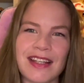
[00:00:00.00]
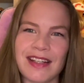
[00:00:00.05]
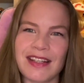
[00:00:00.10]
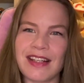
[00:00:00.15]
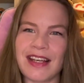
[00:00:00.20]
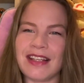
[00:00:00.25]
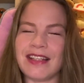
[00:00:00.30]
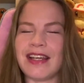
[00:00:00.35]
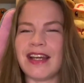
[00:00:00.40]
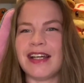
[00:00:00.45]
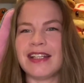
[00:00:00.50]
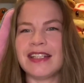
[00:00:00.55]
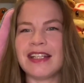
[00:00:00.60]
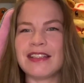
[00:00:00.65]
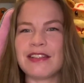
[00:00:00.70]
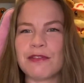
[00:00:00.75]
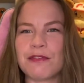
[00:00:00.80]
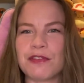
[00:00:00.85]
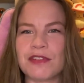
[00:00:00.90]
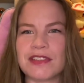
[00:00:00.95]
yeah, that's
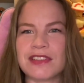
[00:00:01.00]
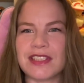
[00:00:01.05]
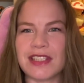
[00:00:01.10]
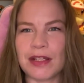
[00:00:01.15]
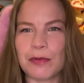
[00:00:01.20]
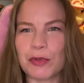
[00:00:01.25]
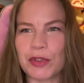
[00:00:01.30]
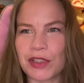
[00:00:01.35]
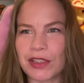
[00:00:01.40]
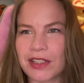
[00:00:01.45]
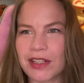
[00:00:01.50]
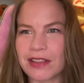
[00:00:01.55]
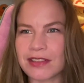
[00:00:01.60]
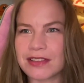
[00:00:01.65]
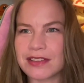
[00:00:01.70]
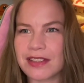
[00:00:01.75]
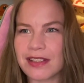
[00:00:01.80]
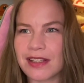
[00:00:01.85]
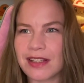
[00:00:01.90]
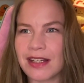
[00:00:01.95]
the first thing I'm gonna
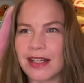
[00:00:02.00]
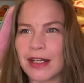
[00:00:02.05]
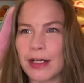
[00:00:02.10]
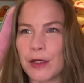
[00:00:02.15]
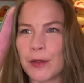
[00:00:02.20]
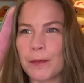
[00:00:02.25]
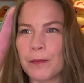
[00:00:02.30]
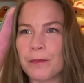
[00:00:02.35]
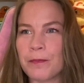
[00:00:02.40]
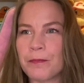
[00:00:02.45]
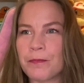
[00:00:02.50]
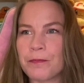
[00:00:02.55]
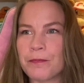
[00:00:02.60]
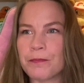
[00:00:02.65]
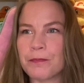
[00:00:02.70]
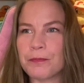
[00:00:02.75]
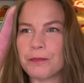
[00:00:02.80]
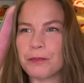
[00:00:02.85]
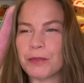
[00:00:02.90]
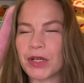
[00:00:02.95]
cut.
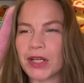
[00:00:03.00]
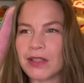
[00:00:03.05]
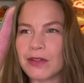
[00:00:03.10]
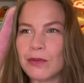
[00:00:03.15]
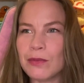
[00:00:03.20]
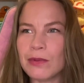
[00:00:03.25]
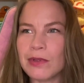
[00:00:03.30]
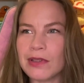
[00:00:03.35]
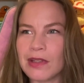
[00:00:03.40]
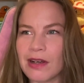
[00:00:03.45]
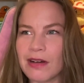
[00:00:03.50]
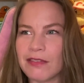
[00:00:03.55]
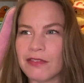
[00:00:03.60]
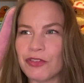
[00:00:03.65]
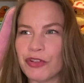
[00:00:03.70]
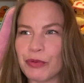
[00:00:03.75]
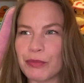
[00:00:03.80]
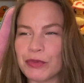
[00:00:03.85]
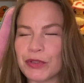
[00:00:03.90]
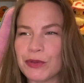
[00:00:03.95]
But I do love
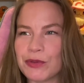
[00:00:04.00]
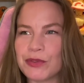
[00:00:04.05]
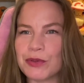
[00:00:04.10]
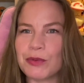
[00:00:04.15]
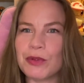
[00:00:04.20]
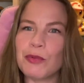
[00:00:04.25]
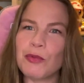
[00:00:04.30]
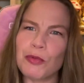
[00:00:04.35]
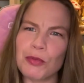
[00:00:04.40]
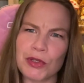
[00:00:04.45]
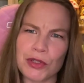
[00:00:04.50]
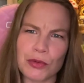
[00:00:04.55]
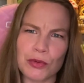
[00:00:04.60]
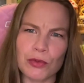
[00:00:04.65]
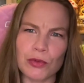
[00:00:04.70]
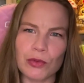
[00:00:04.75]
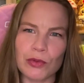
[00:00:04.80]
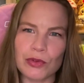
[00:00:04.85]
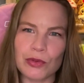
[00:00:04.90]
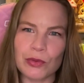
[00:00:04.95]
them though, so it would be
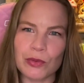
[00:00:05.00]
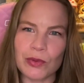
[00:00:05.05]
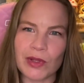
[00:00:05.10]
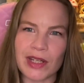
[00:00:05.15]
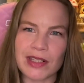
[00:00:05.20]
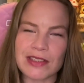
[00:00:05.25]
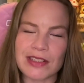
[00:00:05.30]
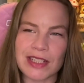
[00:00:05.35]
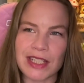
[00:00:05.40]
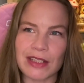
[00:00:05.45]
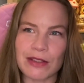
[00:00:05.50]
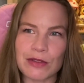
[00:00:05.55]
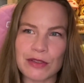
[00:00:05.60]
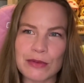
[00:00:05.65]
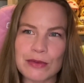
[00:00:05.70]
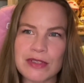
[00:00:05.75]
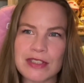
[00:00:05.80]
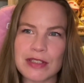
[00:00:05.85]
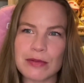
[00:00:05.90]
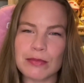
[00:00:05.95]
cool to actually get to
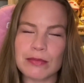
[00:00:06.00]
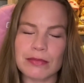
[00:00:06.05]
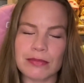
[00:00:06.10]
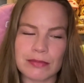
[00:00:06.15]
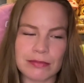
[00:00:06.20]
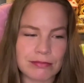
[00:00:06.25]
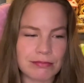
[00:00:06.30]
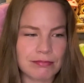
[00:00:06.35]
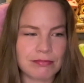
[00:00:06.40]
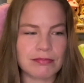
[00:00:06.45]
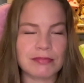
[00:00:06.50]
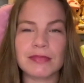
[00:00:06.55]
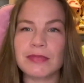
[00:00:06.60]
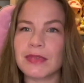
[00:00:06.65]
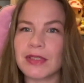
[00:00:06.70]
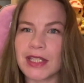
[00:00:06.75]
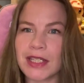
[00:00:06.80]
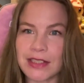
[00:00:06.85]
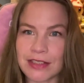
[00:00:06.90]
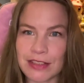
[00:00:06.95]
use them
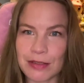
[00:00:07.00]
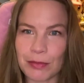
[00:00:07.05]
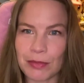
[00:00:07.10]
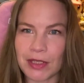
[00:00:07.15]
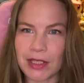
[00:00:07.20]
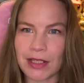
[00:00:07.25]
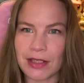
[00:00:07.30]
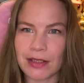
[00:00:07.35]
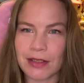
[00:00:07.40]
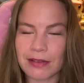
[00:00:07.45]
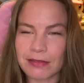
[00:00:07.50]
in something.